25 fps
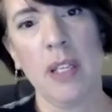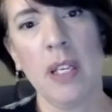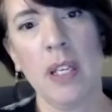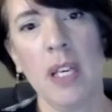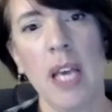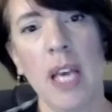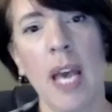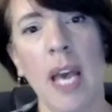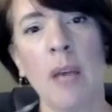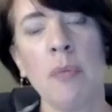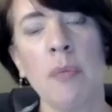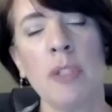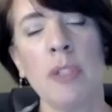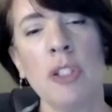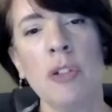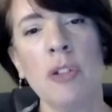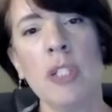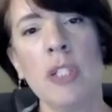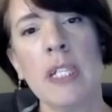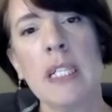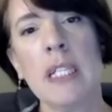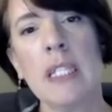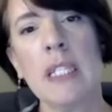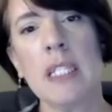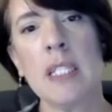And when you
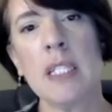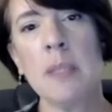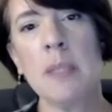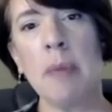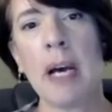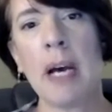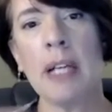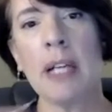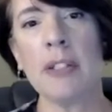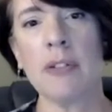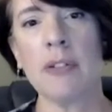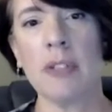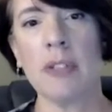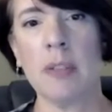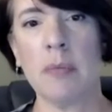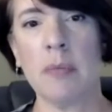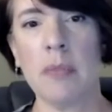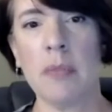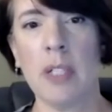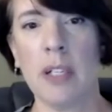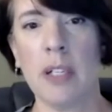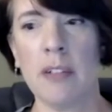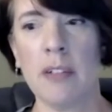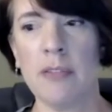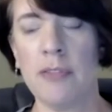look at the
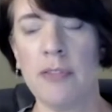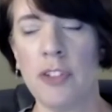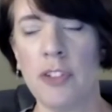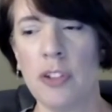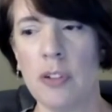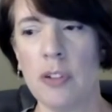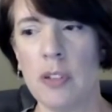spectrum of